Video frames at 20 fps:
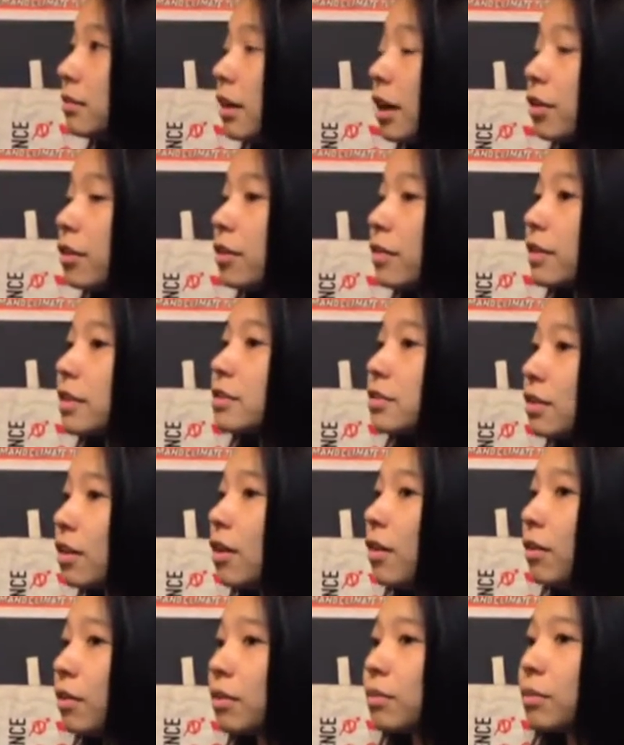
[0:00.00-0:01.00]
either of us
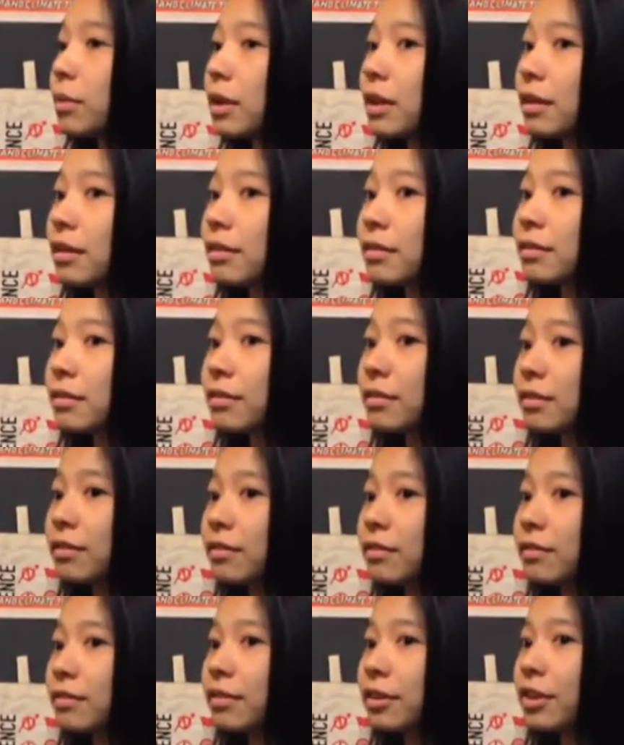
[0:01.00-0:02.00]
know and we can
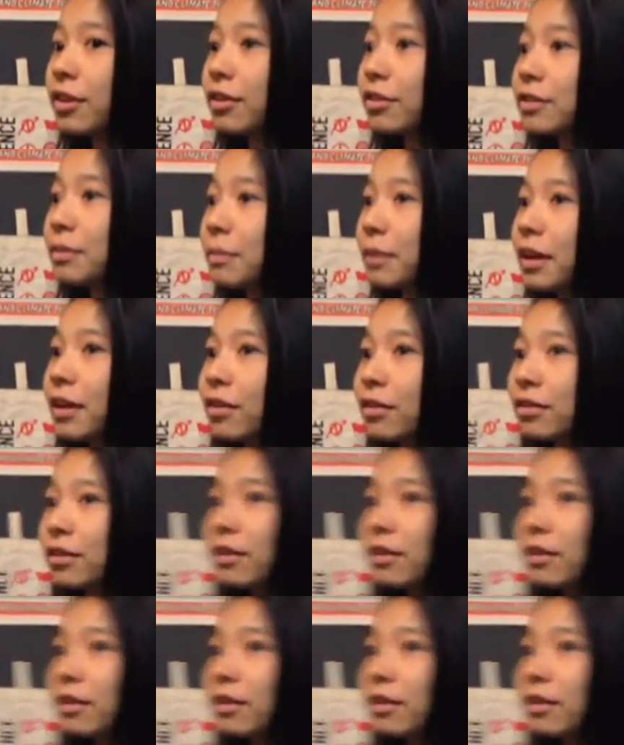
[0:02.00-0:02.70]
figure uh, something out.